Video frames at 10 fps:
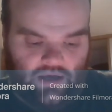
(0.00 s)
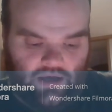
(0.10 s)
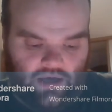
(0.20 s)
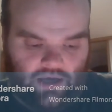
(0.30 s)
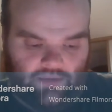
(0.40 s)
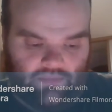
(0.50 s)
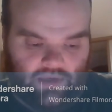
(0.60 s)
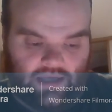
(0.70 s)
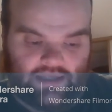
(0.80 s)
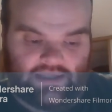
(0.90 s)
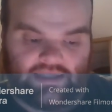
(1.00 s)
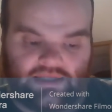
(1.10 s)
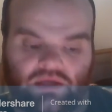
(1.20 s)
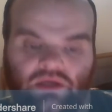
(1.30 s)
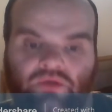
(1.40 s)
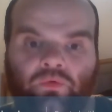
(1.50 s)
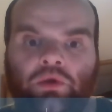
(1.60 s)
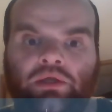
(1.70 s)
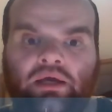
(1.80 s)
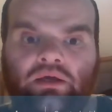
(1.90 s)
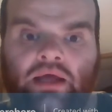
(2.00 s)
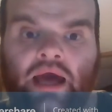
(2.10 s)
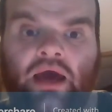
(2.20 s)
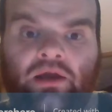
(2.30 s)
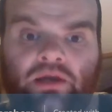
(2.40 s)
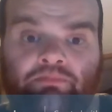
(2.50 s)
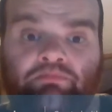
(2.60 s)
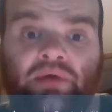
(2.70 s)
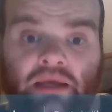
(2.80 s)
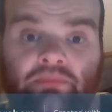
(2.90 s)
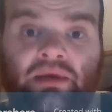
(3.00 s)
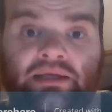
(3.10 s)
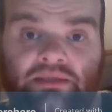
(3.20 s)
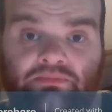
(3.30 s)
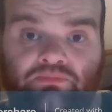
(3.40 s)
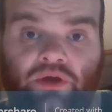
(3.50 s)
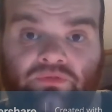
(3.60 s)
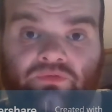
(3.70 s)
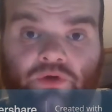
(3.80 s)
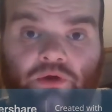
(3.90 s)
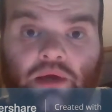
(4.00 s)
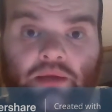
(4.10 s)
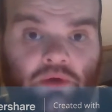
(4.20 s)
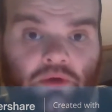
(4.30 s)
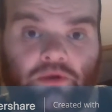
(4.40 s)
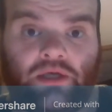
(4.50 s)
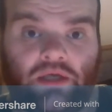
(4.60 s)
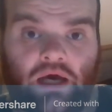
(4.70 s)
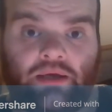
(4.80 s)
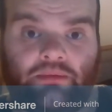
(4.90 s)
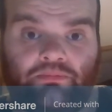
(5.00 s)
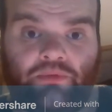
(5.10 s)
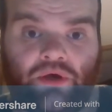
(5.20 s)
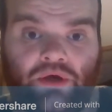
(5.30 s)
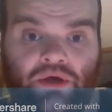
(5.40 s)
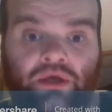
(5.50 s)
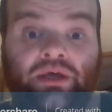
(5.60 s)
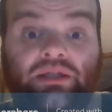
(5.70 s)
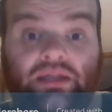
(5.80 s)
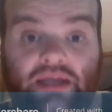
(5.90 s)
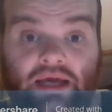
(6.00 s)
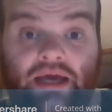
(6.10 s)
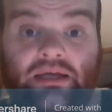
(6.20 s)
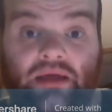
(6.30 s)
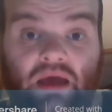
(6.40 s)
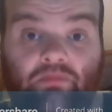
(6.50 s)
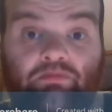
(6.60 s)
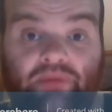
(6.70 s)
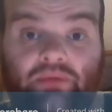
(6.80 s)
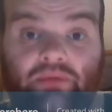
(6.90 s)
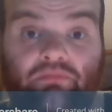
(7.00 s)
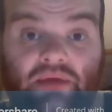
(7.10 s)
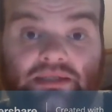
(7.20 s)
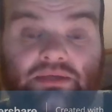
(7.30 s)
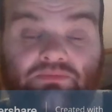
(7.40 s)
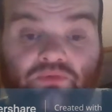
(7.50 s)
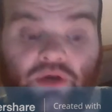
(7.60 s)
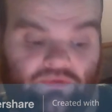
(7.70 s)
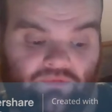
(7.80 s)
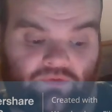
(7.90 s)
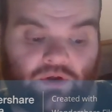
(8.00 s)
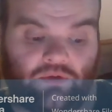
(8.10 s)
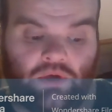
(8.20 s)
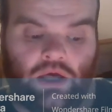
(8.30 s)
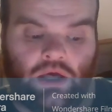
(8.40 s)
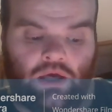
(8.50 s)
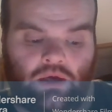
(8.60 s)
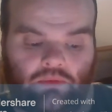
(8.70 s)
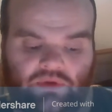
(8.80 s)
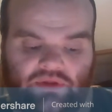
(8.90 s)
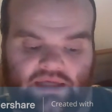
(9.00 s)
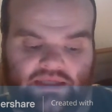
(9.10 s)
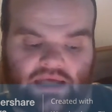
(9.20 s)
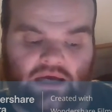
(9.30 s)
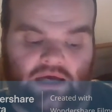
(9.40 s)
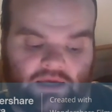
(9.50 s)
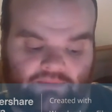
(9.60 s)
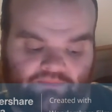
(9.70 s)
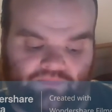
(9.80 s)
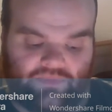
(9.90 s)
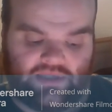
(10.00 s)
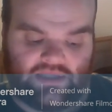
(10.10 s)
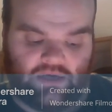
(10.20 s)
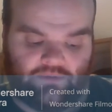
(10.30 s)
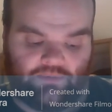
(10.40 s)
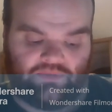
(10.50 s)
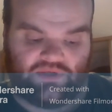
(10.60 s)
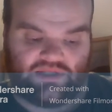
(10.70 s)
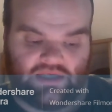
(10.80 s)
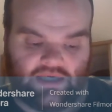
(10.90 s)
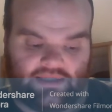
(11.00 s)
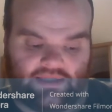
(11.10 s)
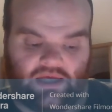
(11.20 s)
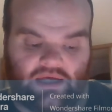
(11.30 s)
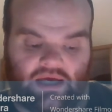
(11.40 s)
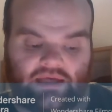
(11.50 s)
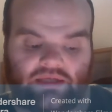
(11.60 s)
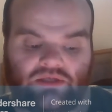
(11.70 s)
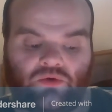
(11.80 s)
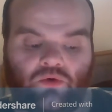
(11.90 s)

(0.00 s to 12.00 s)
And this is another one that had a big, massive breakthrough. I'm not going to lie, but they had a big, massive breakthrough with this this album precisely. And it's